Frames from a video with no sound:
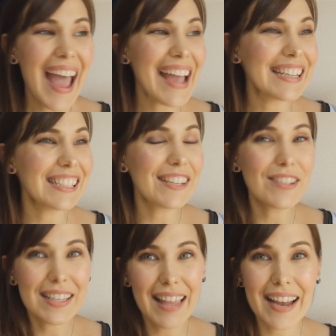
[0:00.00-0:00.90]
and
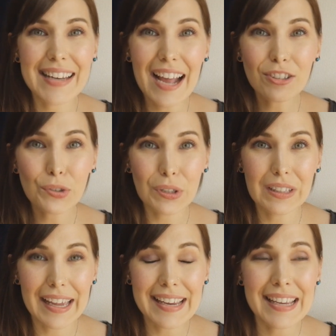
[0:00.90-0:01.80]
using that natural
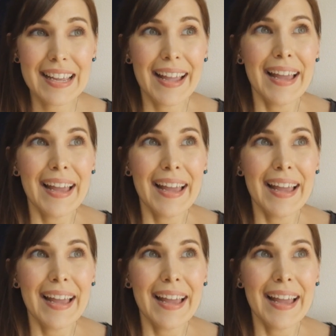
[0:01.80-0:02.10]
light,